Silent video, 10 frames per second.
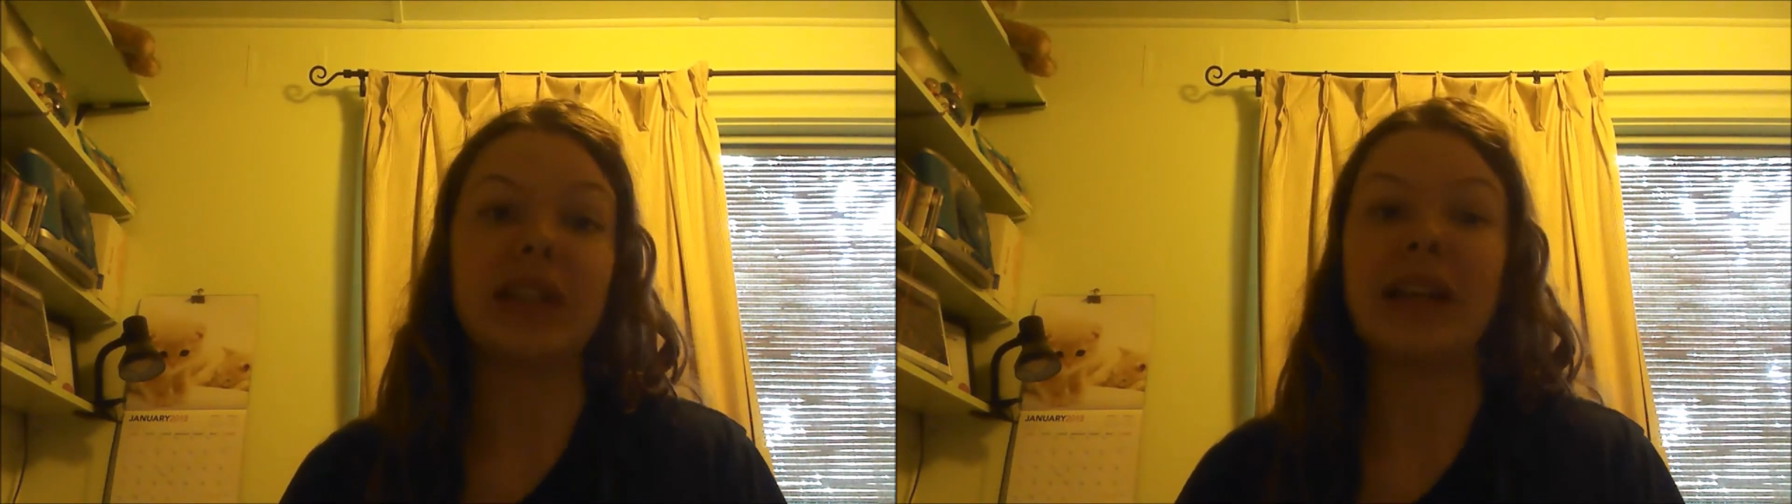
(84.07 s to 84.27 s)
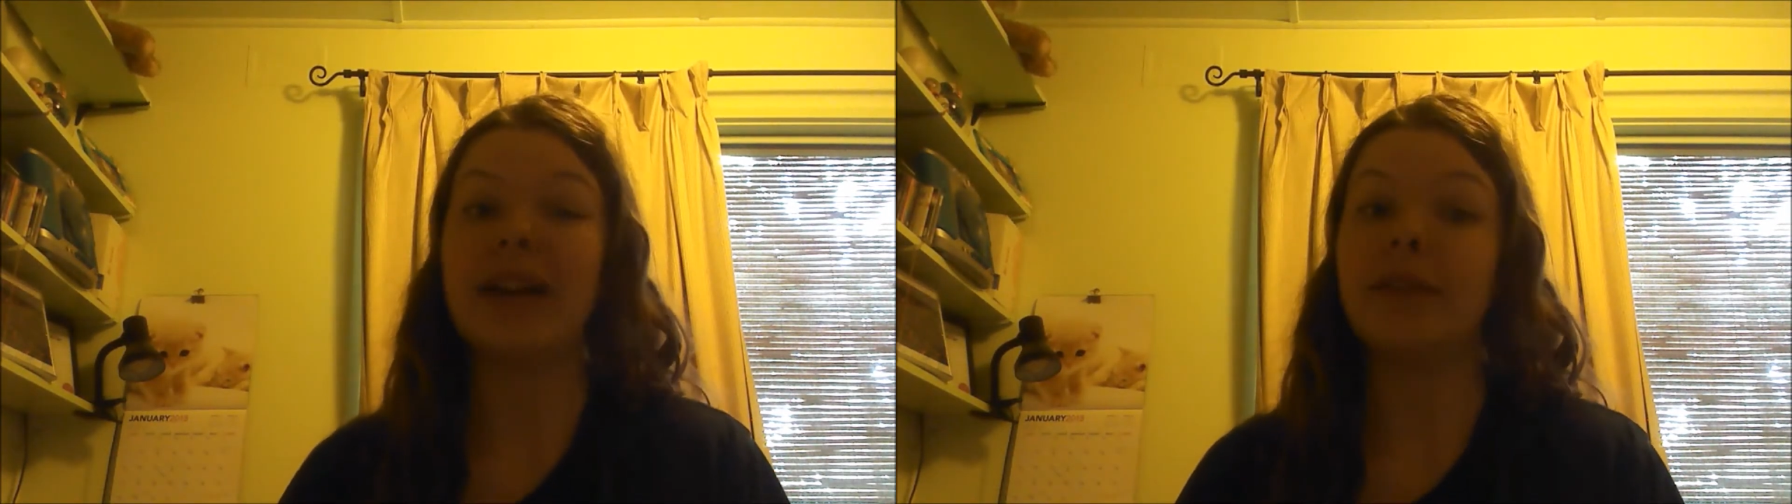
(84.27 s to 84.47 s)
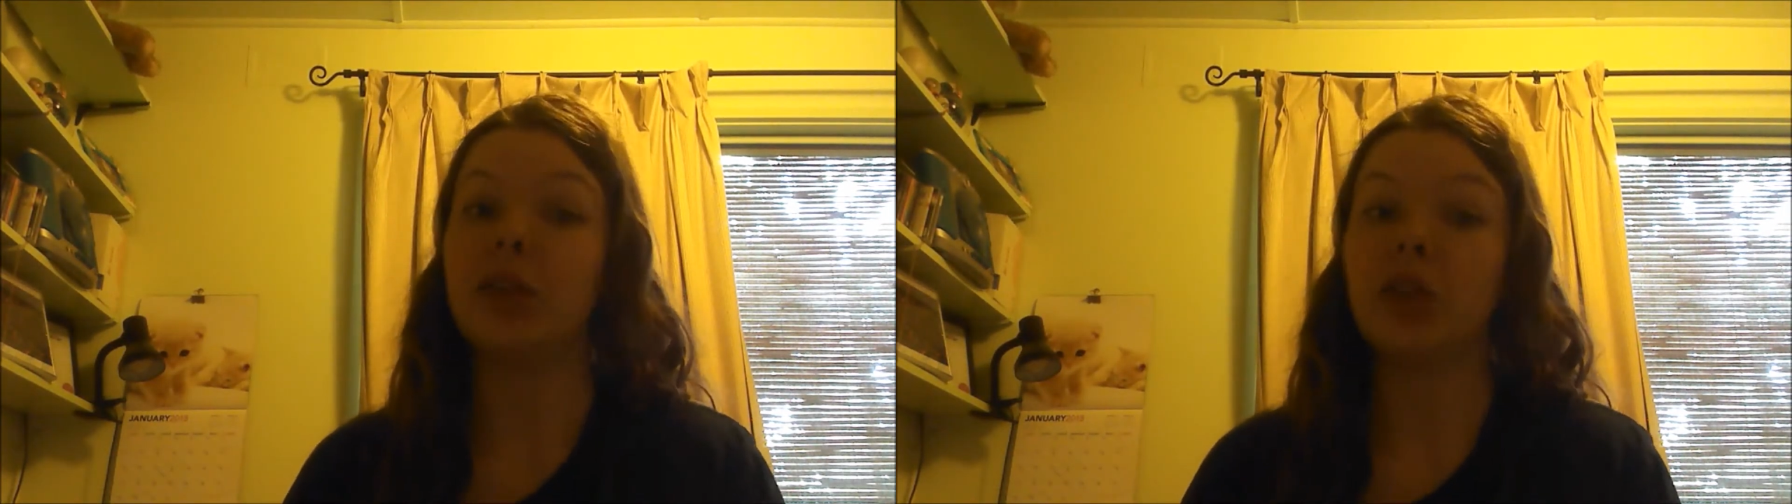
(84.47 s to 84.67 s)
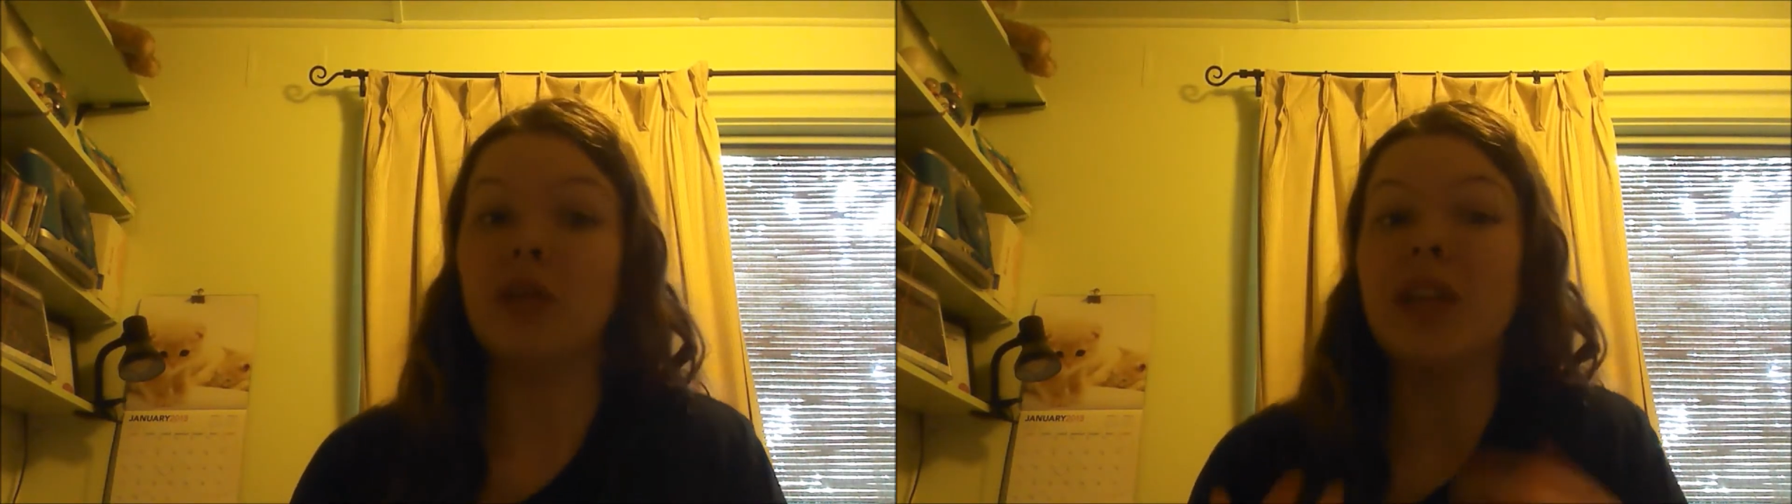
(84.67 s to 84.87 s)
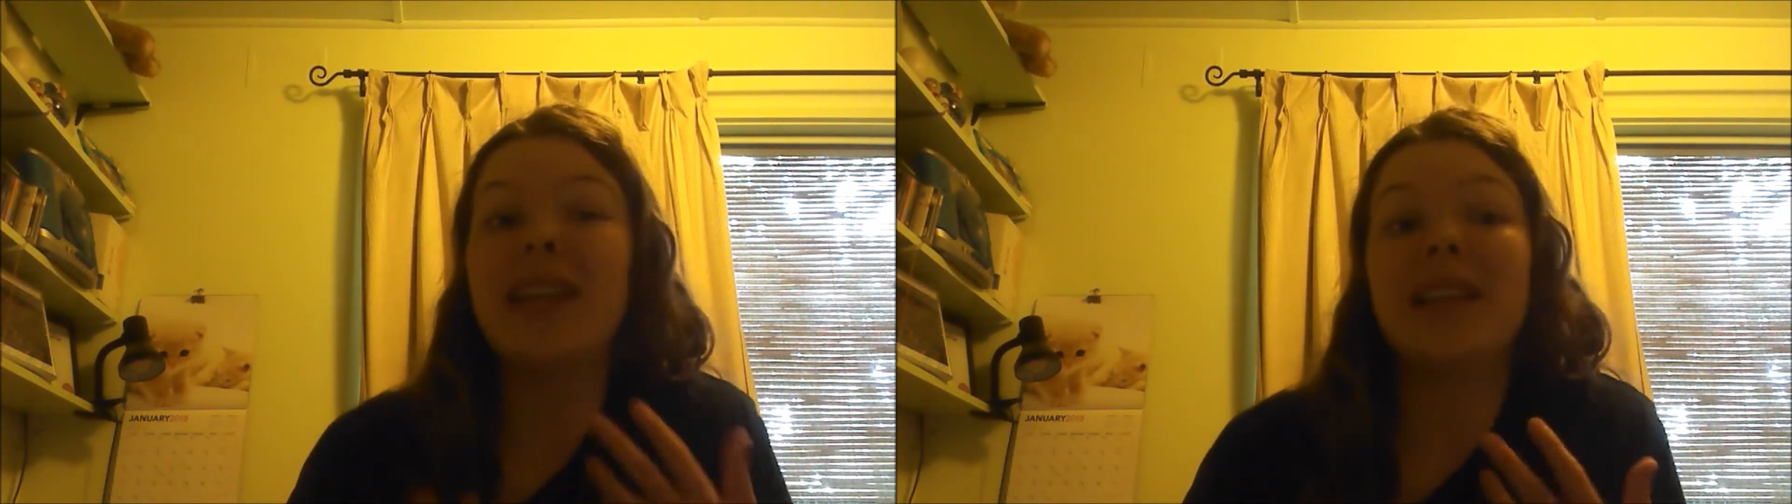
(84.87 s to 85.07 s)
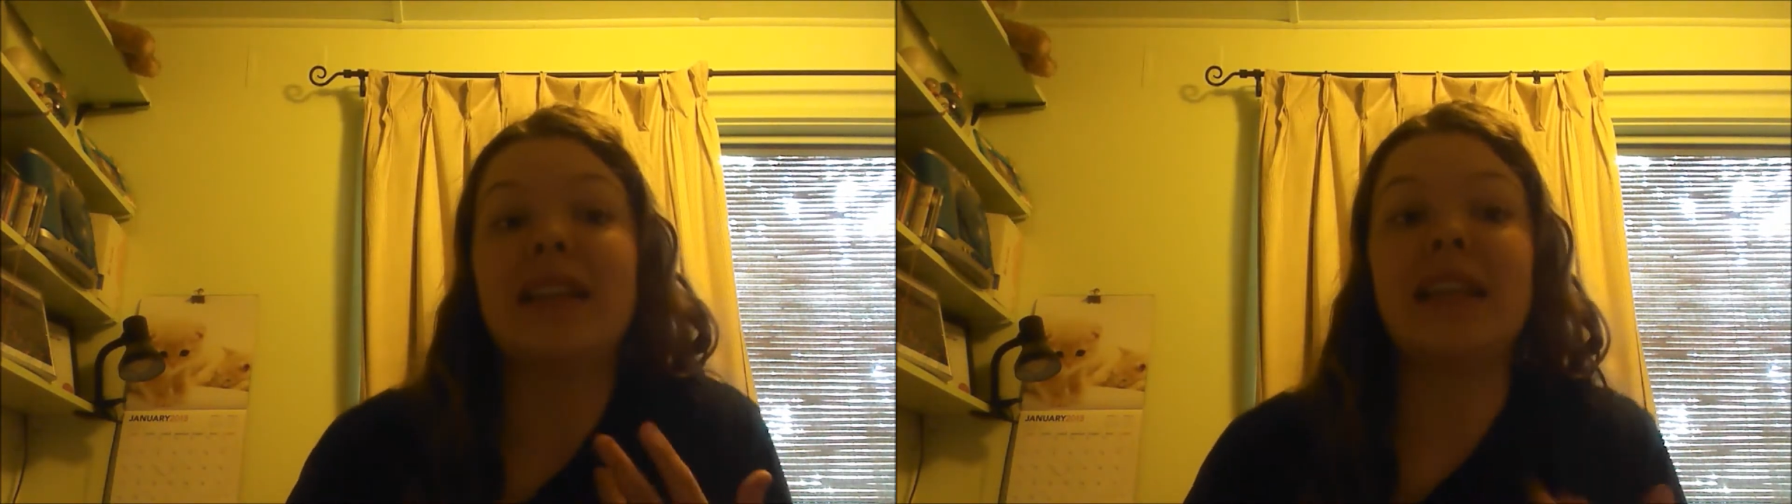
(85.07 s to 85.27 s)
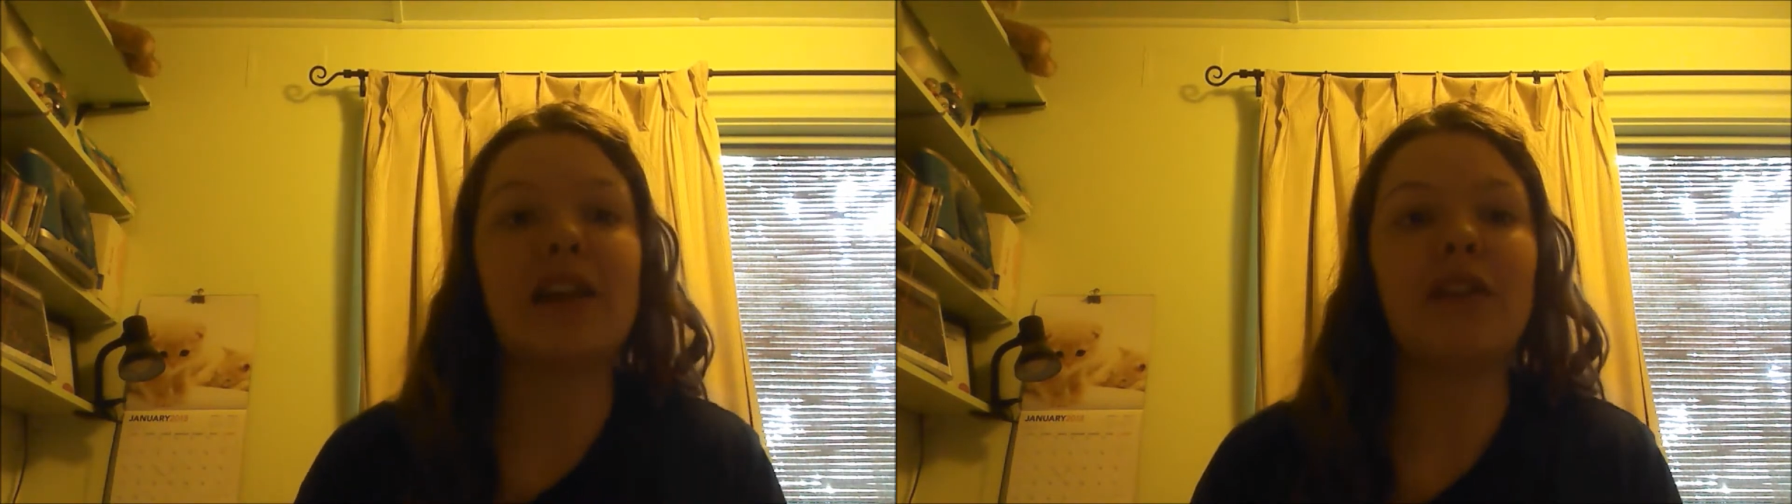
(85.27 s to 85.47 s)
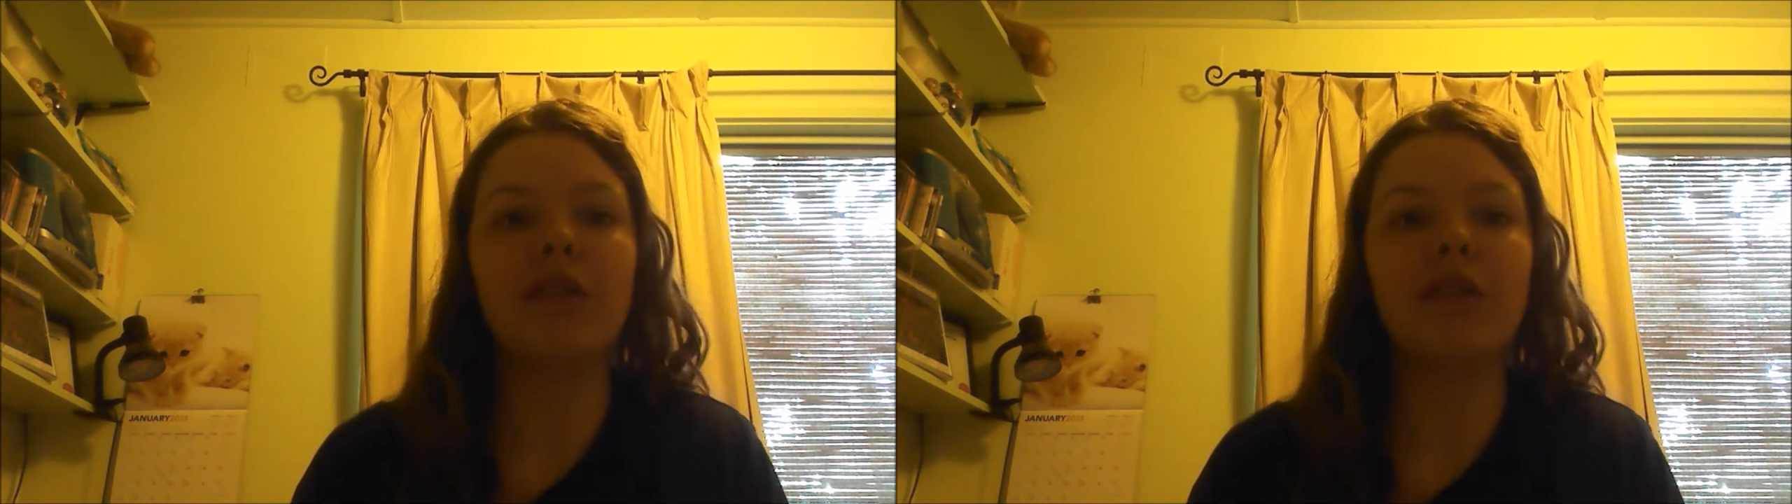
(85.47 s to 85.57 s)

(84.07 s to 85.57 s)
and I have a unique set